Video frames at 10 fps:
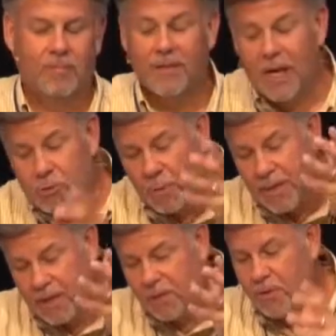And that's what
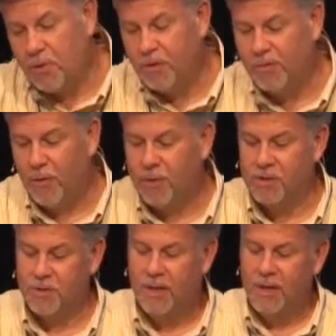being community
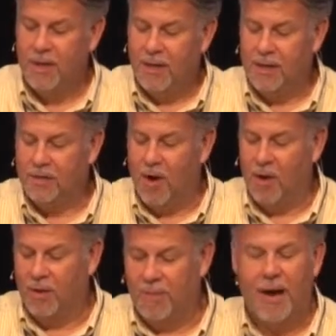focused is
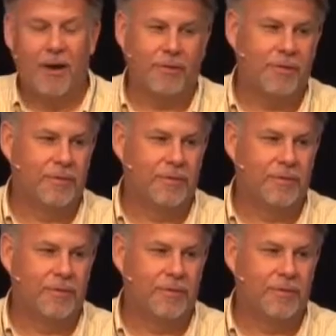all about.